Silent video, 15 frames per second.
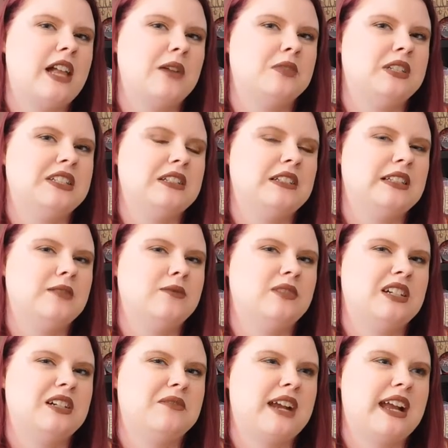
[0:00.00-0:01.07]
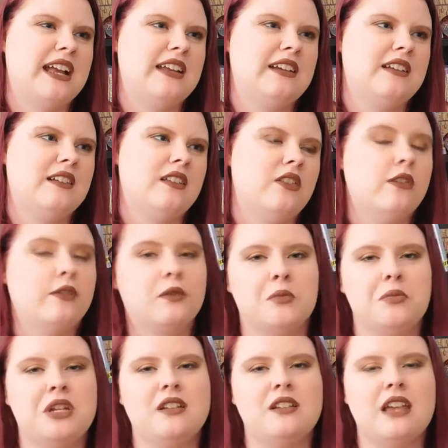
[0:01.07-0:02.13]
I recently reread The
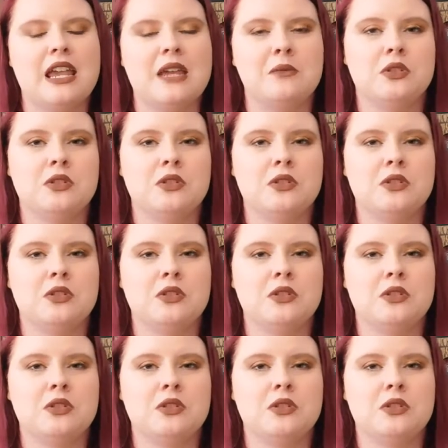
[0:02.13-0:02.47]
Forbidden Game,